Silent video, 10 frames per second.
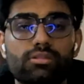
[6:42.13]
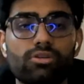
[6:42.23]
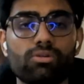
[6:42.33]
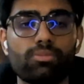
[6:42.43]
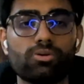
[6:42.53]

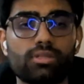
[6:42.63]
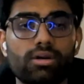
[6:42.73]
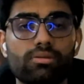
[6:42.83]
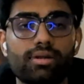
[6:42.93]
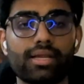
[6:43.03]
throw both
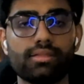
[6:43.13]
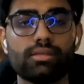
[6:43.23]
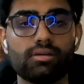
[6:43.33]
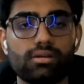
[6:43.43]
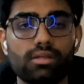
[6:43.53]
out, try a
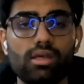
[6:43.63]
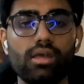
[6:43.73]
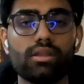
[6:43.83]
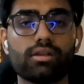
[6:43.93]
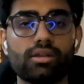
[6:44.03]
third.
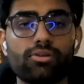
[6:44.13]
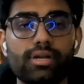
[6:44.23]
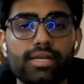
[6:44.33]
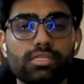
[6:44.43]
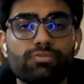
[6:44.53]
Now
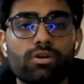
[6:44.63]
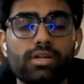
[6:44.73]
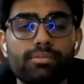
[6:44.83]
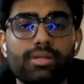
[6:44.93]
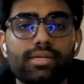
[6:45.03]
it takes
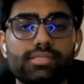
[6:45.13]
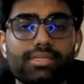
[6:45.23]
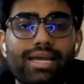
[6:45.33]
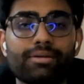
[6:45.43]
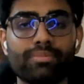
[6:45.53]
40
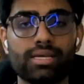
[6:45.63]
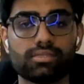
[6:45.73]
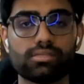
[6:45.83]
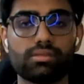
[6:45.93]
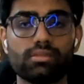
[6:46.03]
minutes at
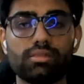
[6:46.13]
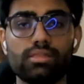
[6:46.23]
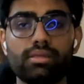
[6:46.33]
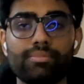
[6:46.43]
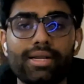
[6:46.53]
max.
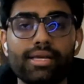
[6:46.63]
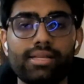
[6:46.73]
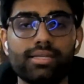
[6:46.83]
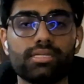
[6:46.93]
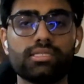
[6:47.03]
The
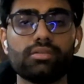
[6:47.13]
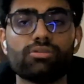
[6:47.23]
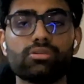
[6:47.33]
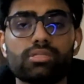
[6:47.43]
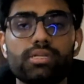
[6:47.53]
mental
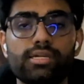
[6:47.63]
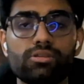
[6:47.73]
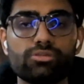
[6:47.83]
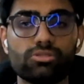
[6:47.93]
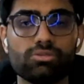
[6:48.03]
energy goes
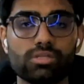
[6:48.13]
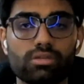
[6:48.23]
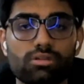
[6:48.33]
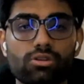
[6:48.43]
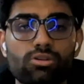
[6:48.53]
to
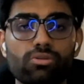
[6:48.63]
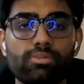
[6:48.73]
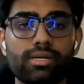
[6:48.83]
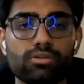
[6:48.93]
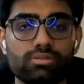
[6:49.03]
choosing, not to
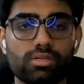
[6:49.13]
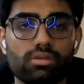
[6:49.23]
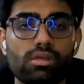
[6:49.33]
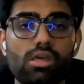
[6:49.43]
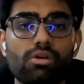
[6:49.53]
producing.